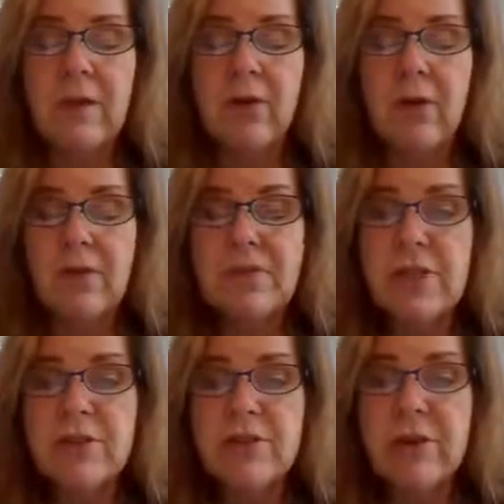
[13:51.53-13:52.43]
or
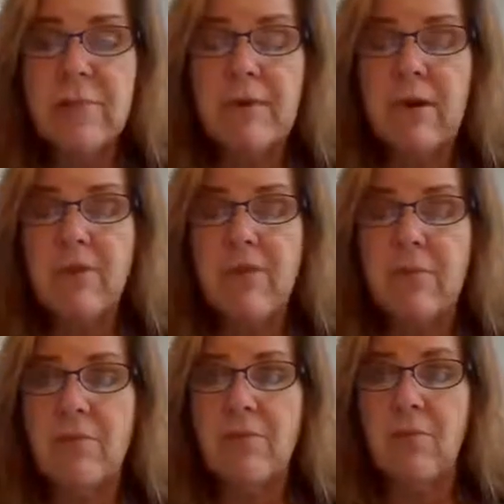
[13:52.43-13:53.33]
tick treatment of
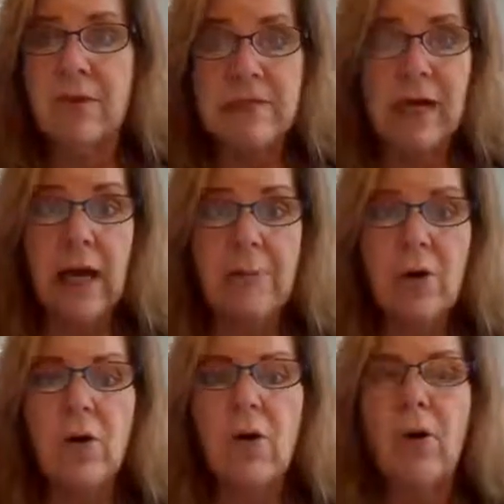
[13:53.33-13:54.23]
some sort, a
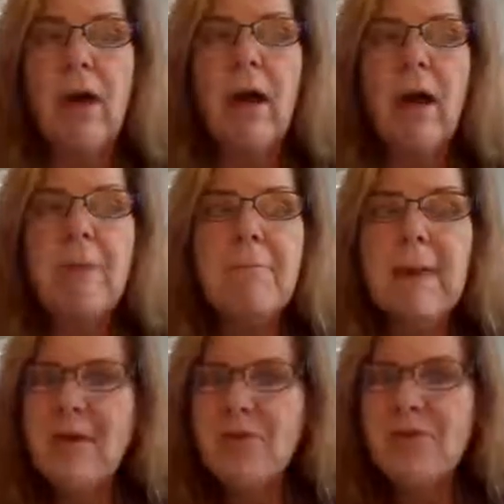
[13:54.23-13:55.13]
topical,
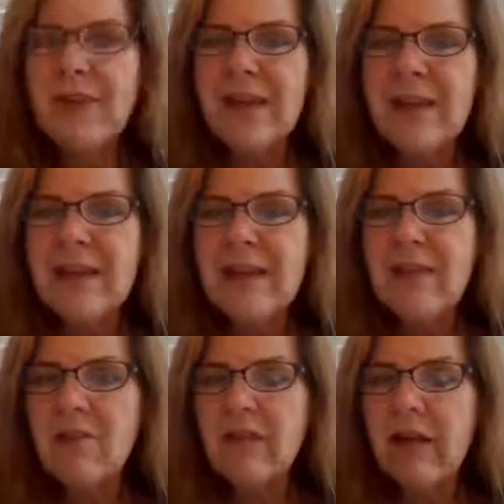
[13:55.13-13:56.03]
make sure the kitty
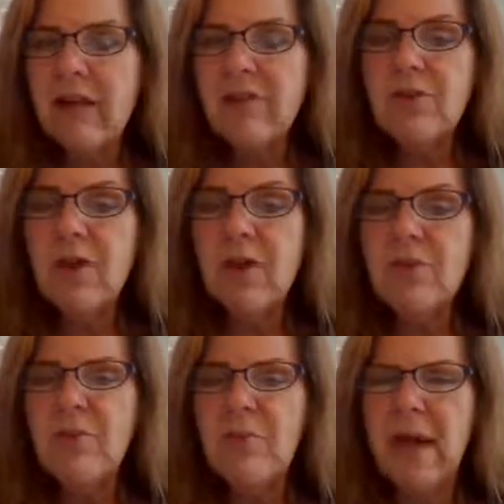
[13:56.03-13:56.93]
doesn't lay on the
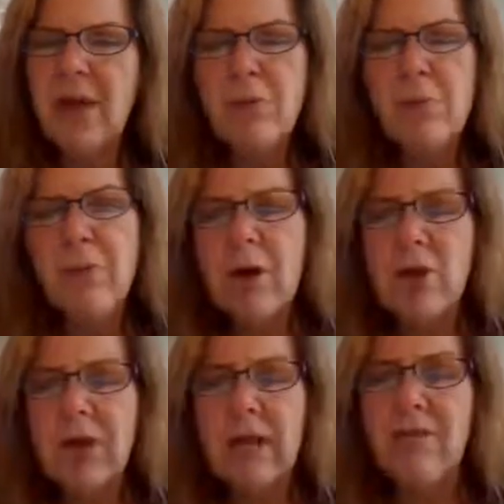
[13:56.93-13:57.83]
dog's bed or brush
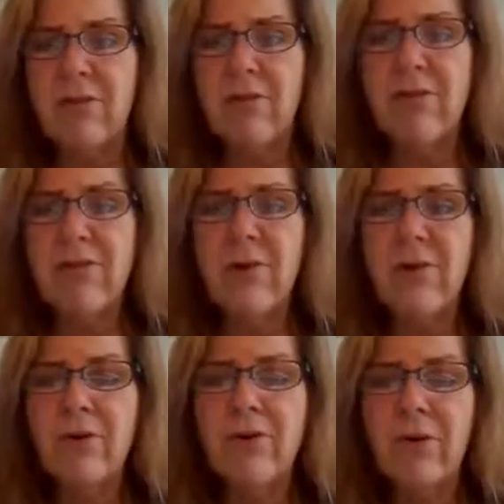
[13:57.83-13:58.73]
against his
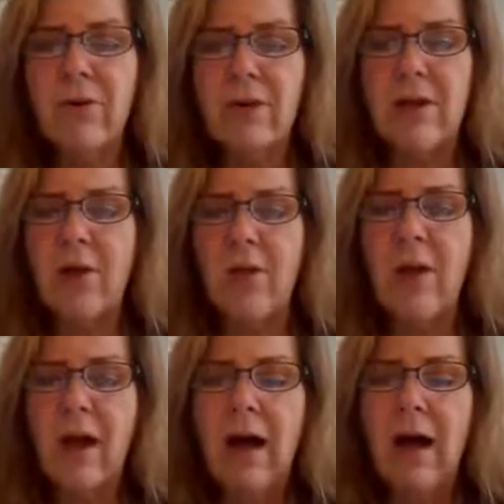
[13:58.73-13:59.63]
fur for,
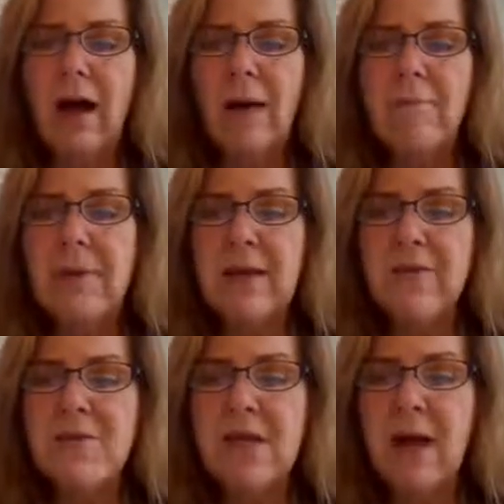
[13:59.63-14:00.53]
a bit
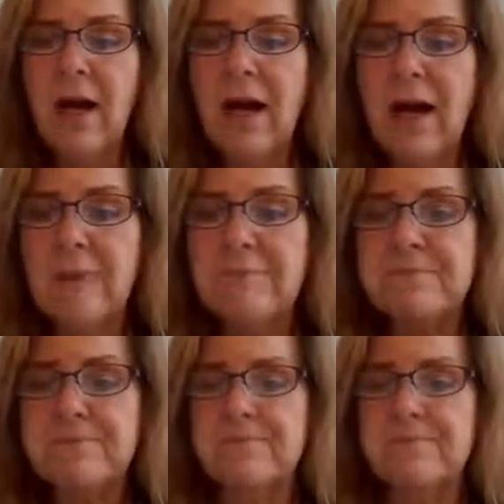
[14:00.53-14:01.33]
of time,